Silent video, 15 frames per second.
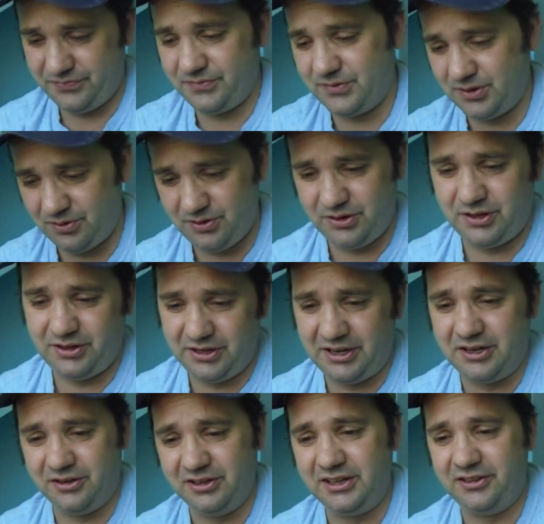then
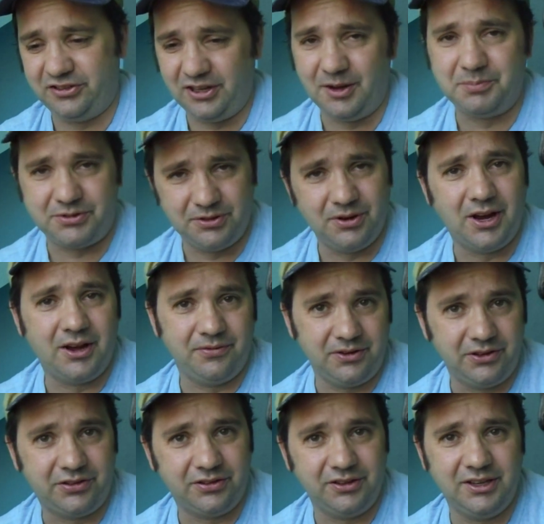it leads up to,
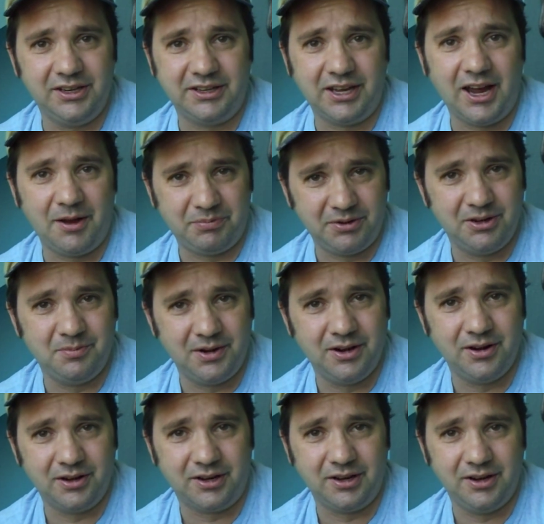obviously, Captain
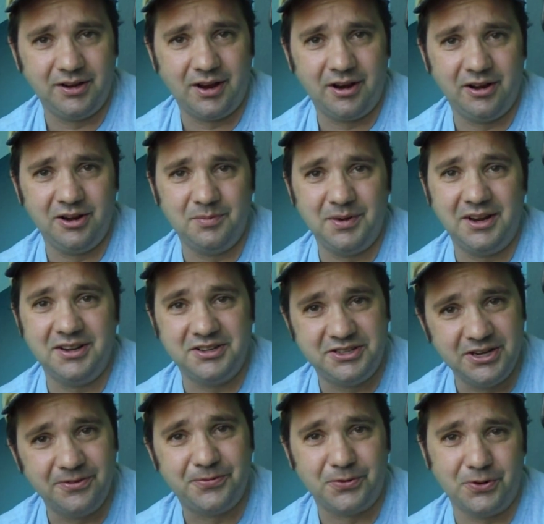America and Iron Man
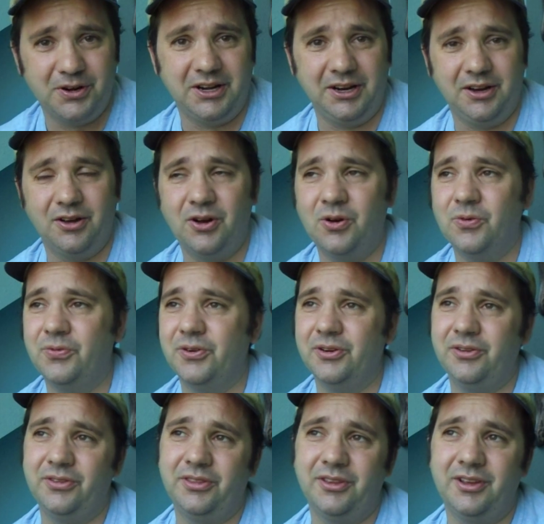differing
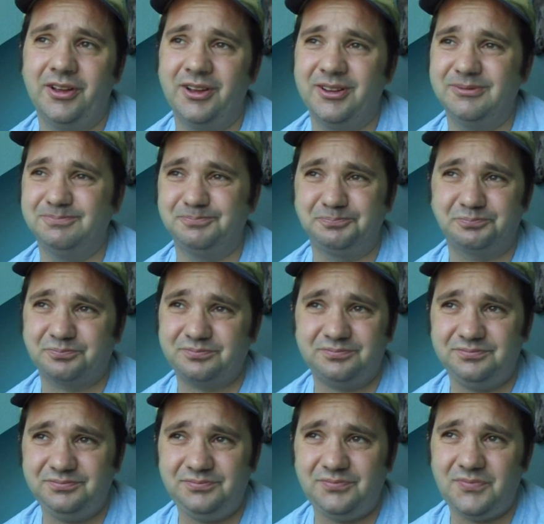over,
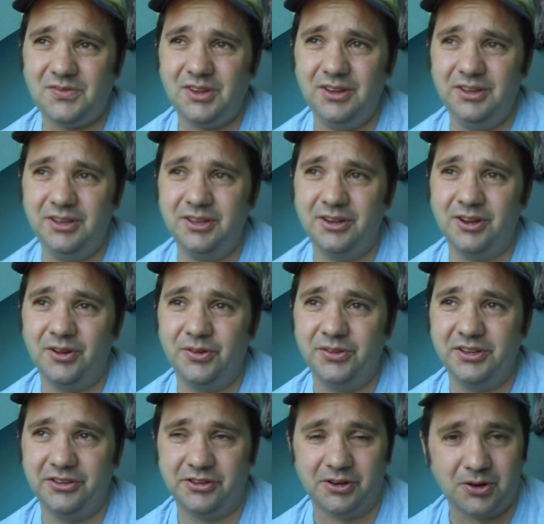
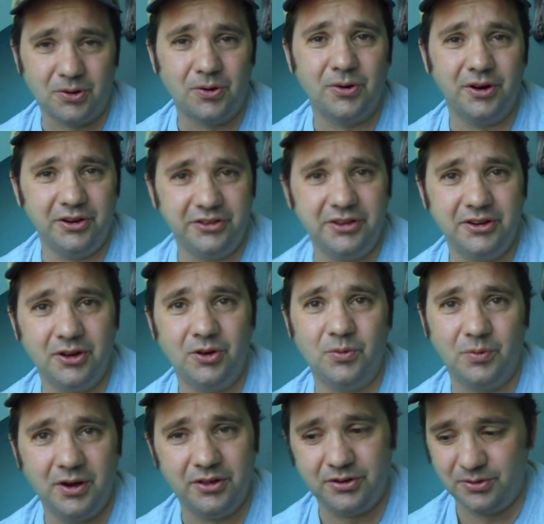these accords,
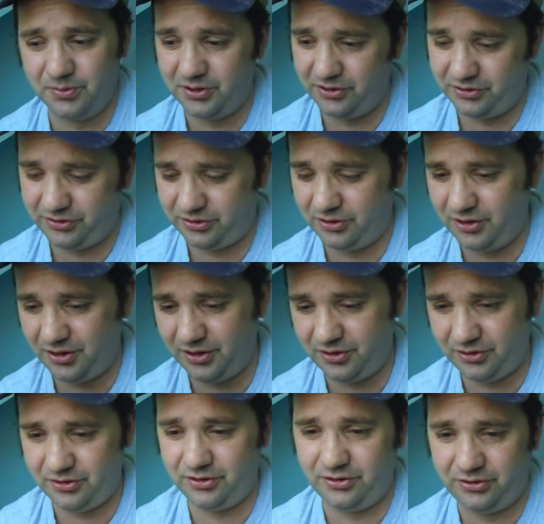whether
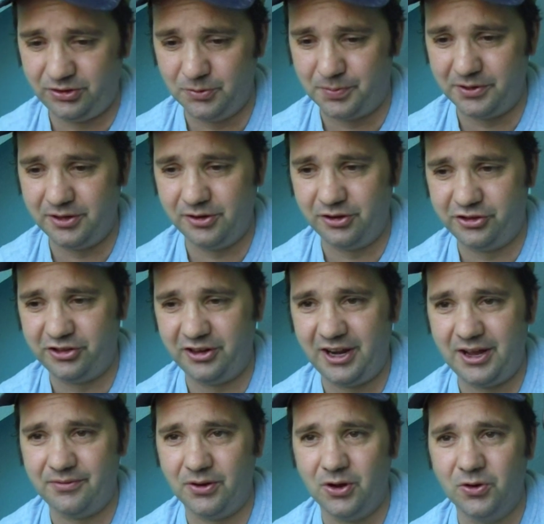superheroes should
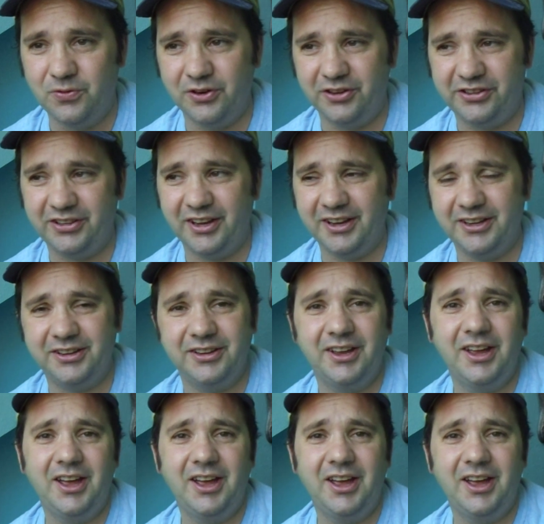have oversight.